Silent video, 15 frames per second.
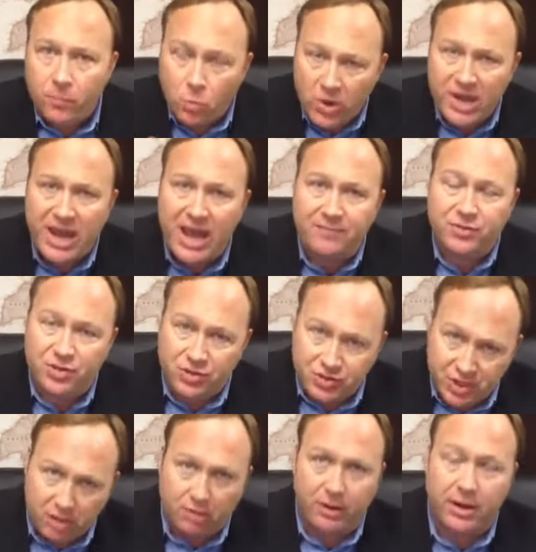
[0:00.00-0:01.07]
We have
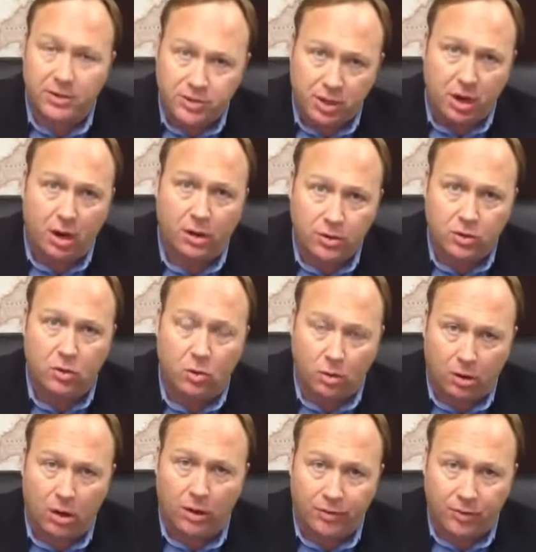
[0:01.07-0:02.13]
serious,
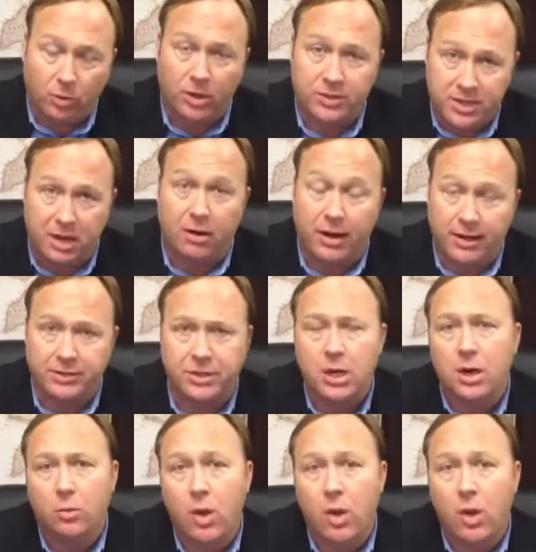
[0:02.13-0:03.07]
hardcore authoritarians.